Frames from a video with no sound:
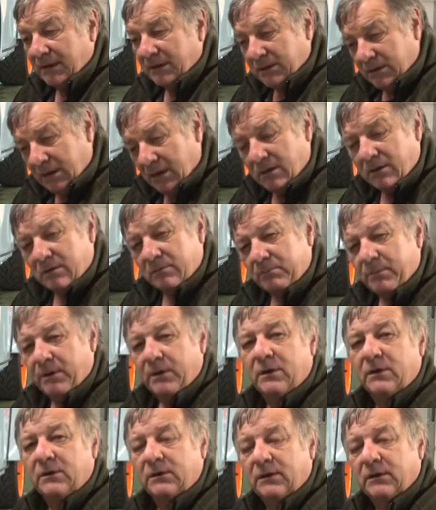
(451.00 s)
can't
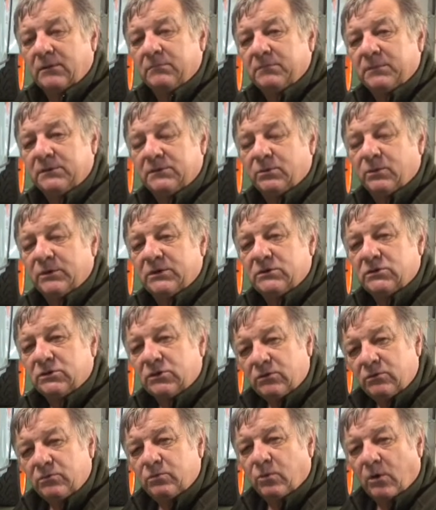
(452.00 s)
park in between
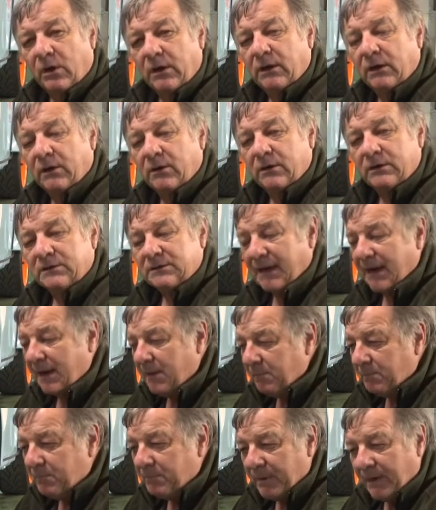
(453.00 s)
two white lines.
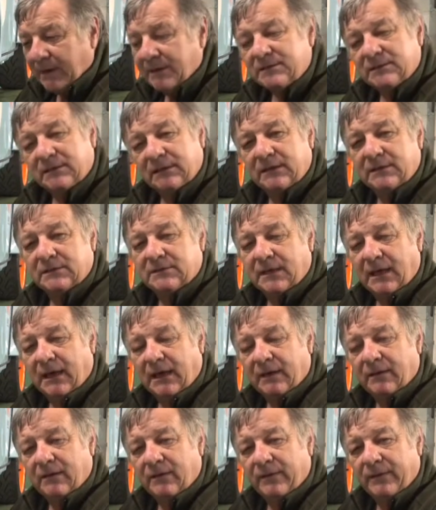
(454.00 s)
How basic is
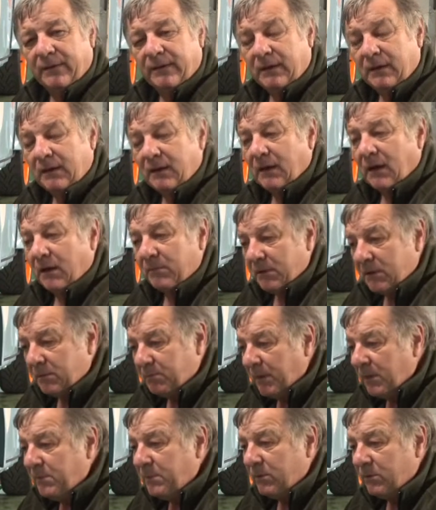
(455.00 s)
that? I
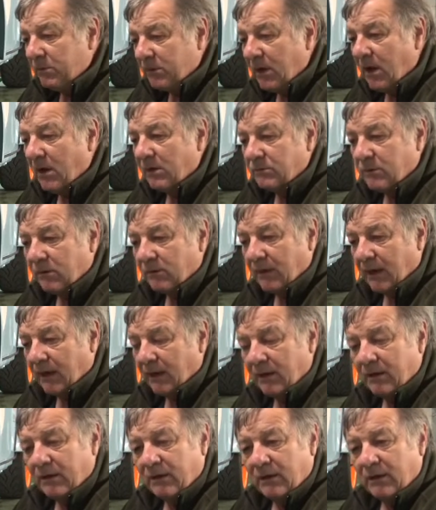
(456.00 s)
mean, people who can't do
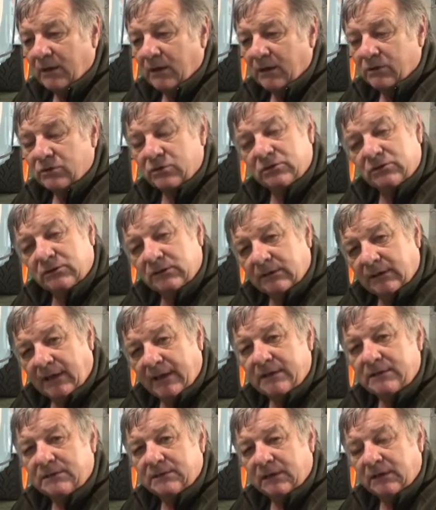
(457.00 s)
that are just
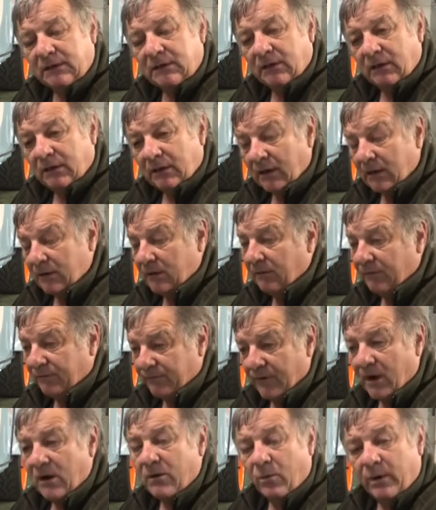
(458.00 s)
lazy and they're
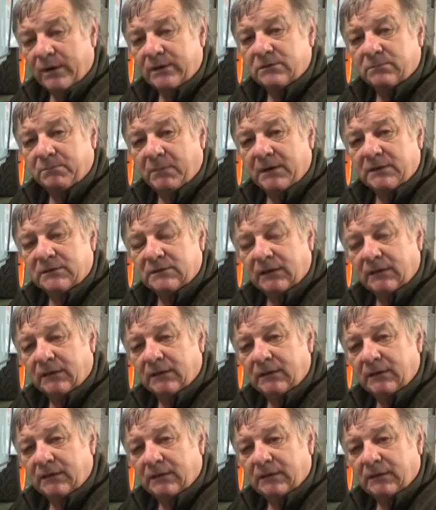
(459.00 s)
fuckwits, basically.